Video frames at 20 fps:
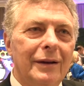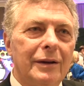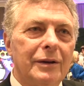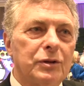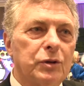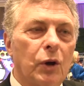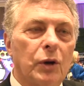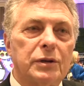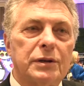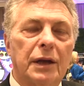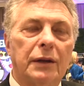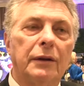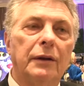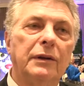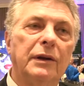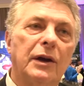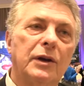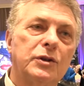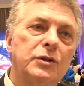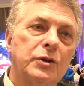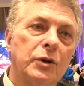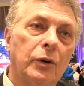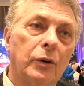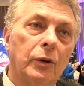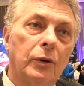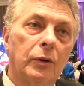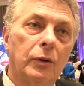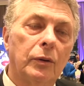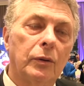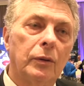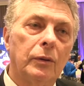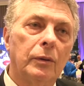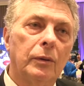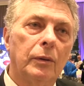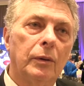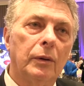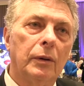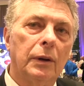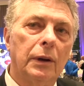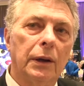So suddenly I saw
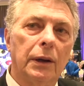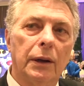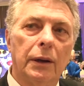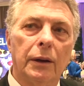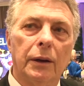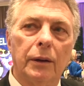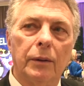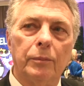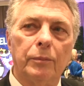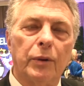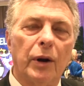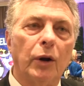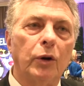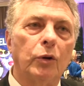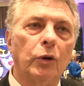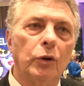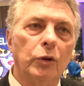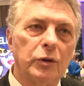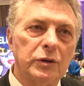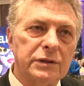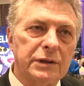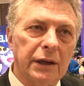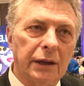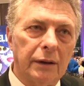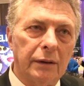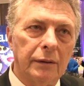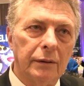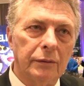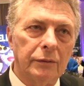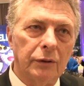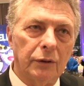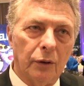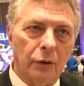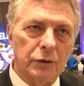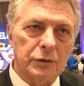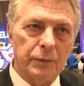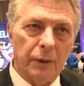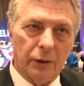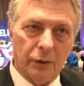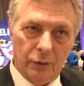Branko Lustig. You know
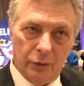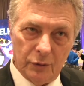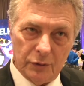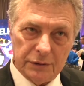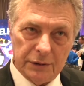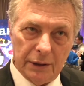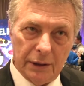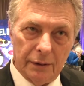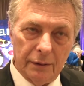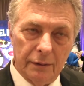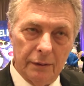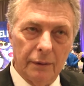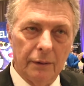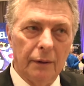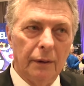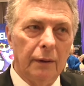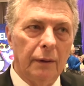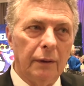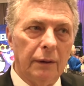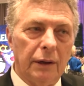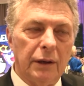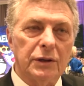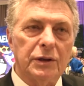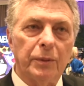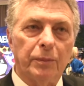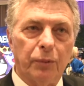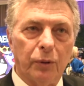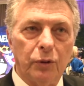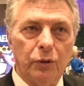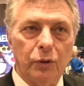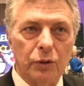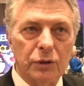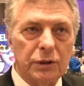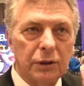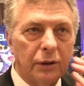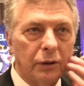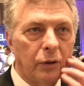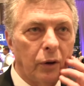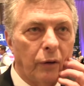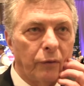who's Branko Lustig? He's the
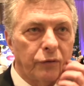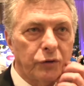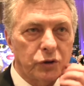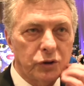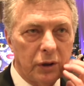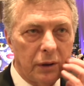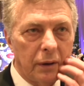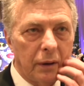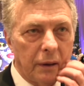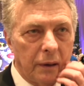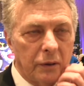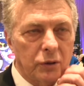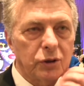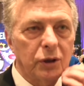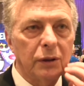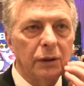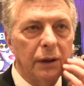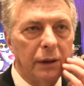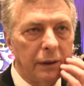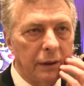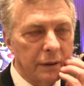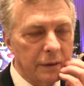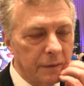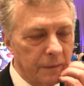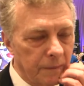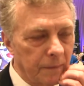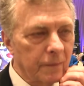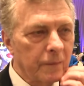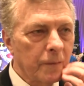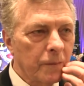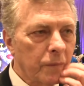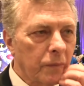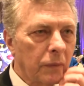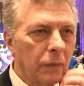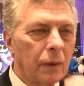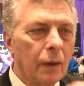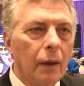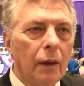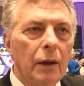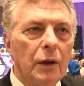producer of Schindler's List.
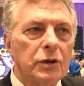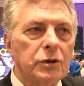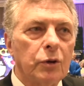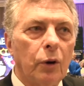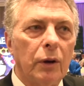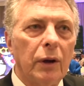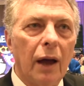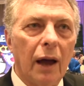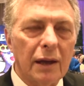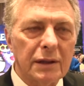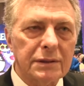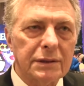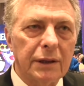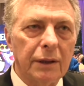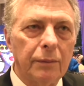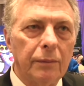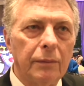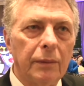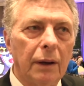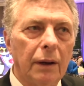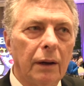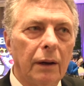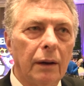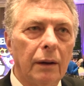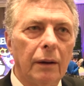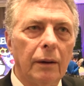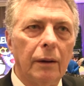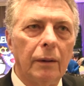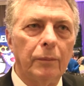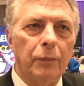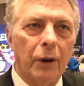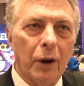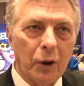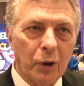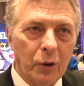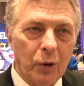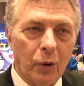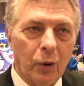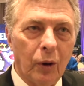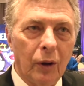So I asked him,
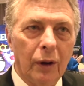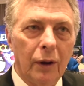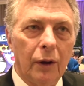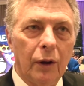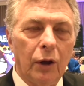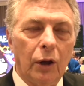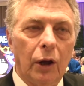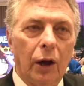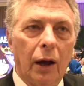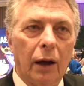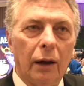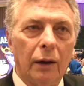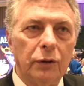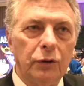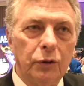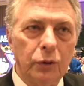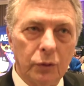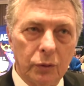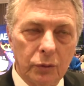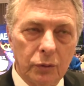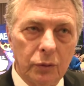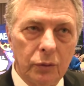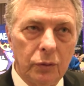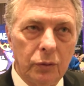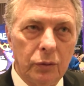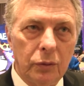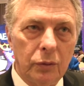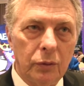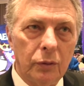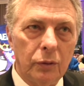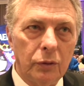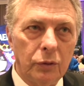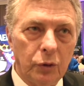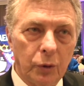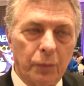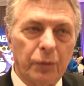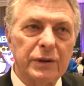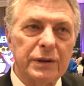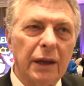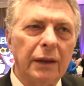Branko, are you
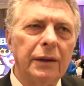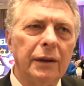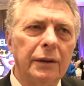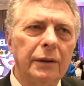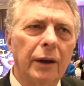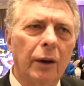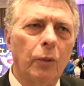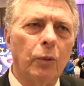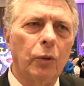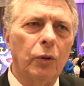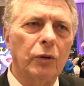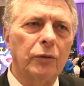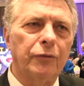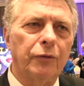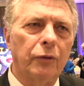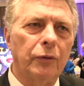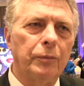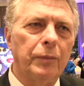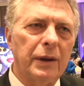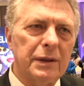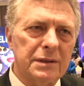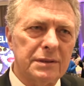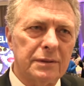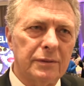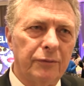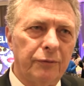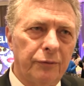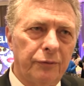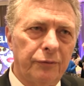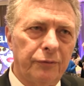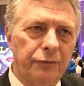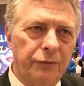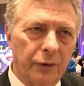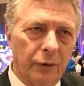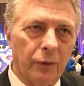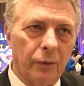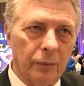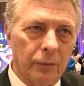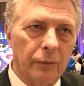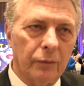presenting the award for best
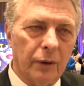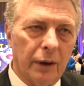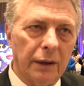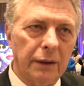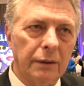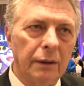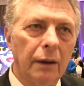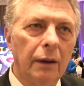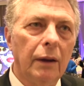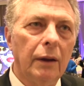film, right?